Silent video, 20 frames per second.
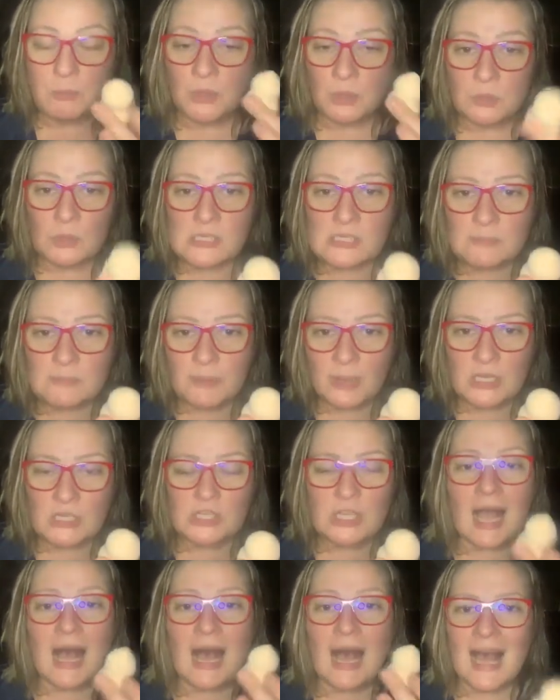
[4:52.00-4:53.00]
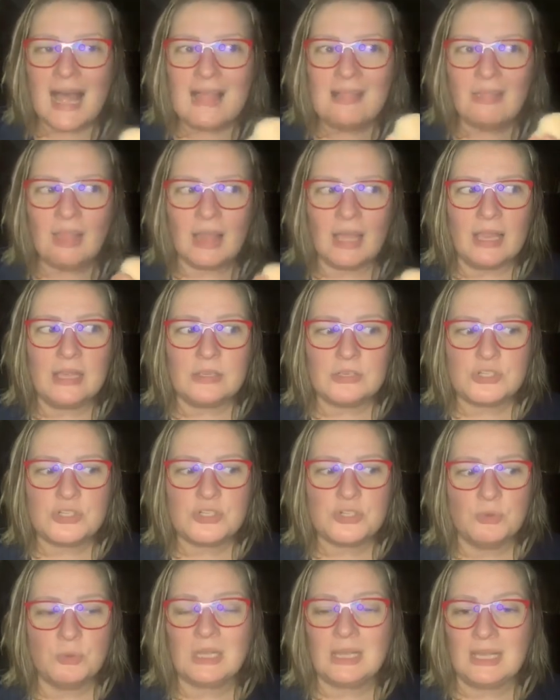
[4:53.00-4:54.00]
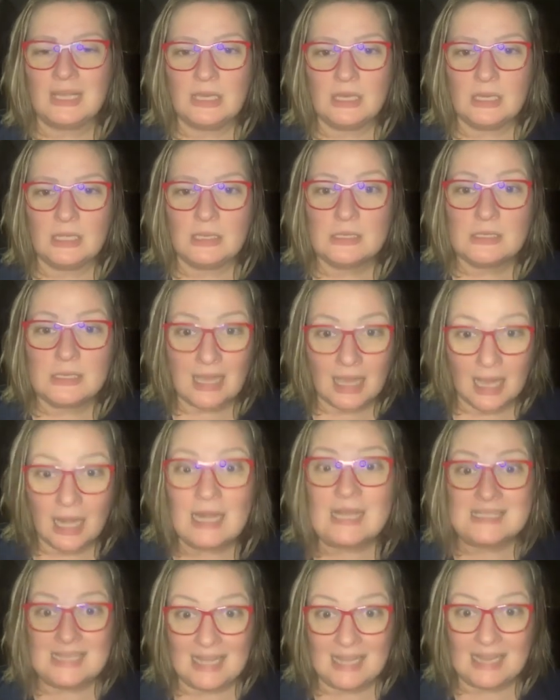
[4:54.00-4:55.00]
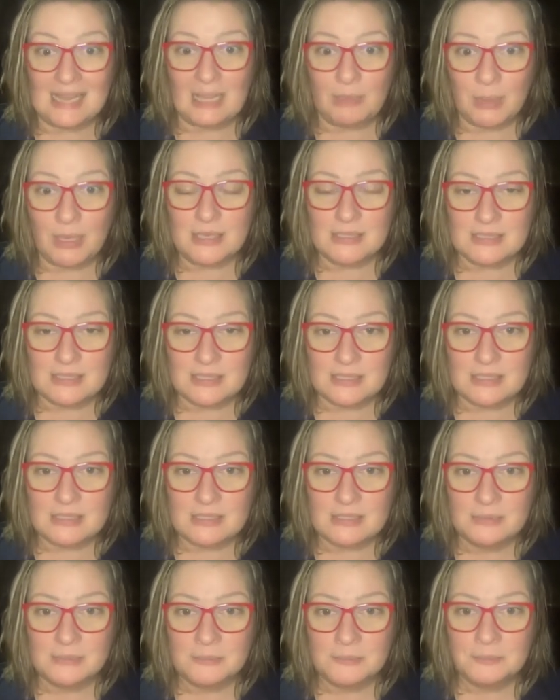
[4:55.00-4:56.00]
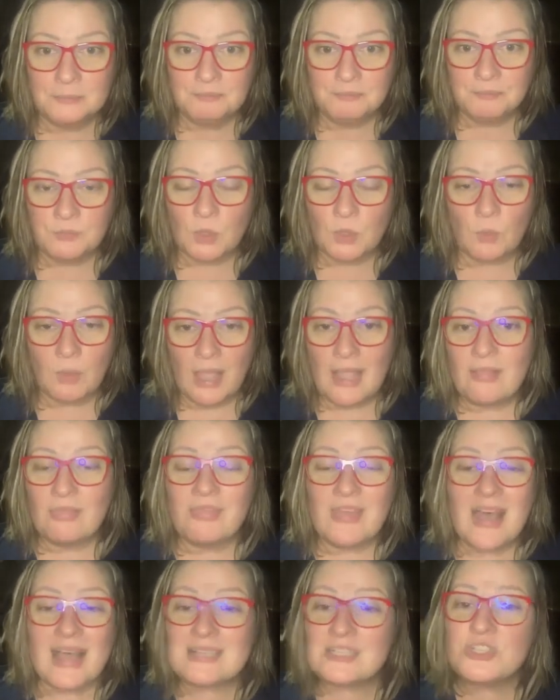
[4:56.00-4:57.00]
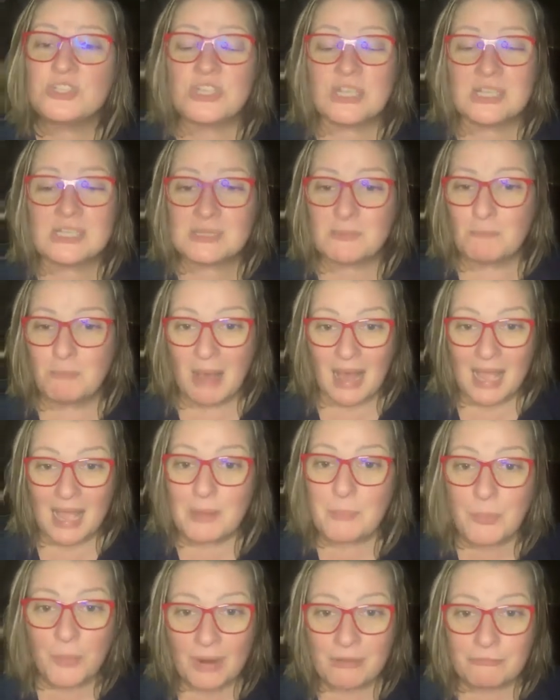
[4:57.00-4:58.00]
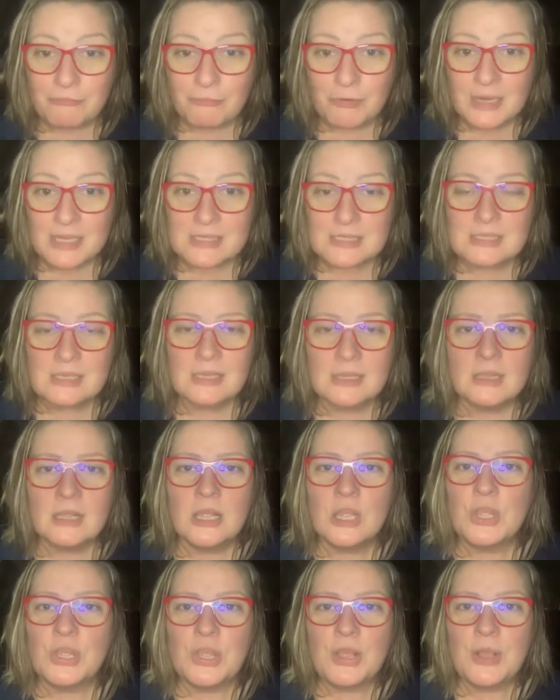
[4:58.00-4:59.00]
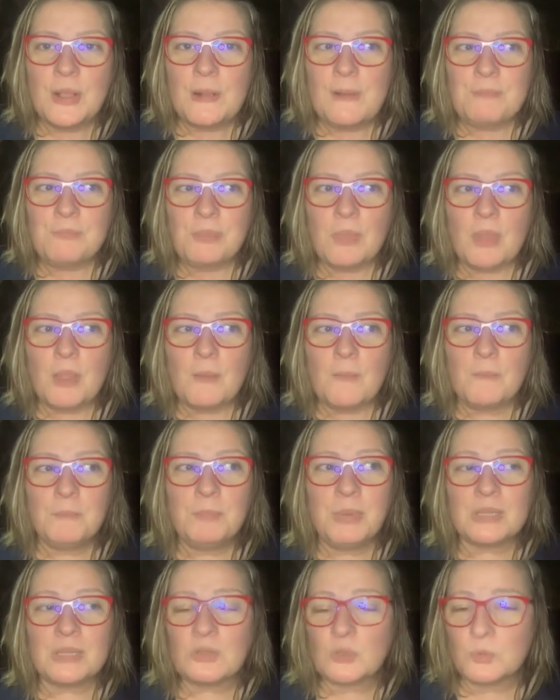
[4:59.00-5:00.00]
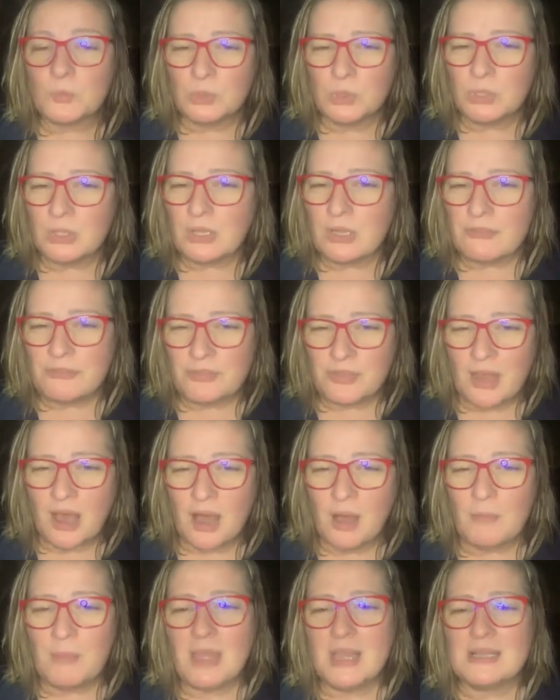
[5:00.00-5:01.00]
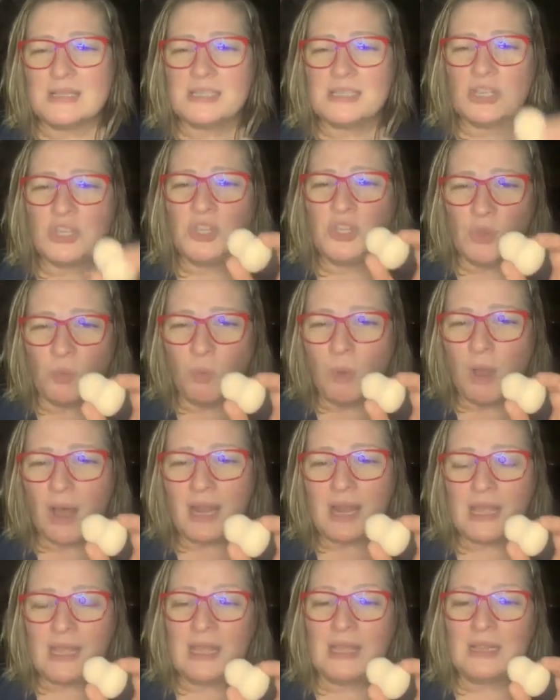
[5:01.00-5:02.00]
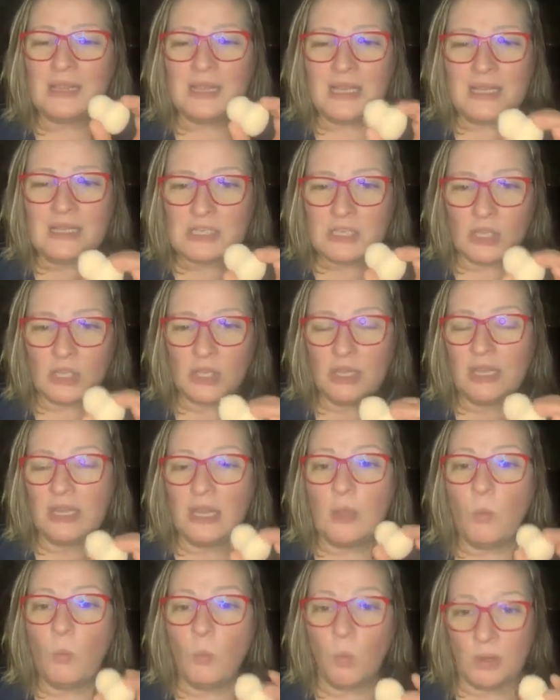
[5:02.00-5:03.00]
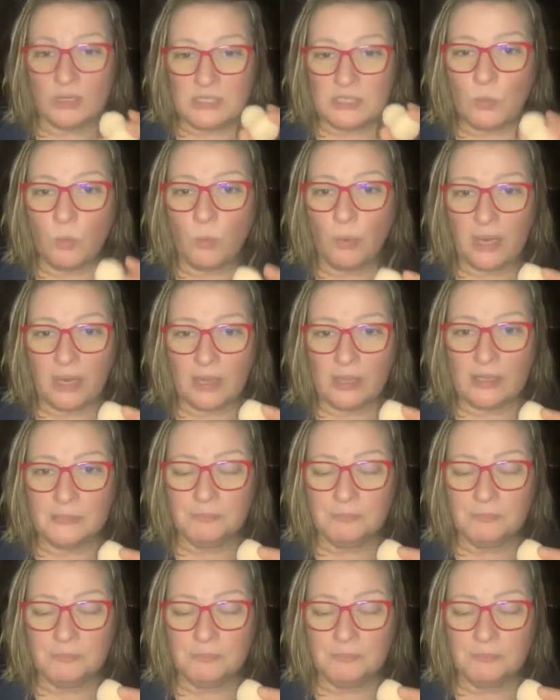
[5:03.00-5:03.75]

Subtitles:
sponge, I like to clean it on a daily basis, okay? That's just my preference. But the rule of thumb is you want to at least clean it once a week.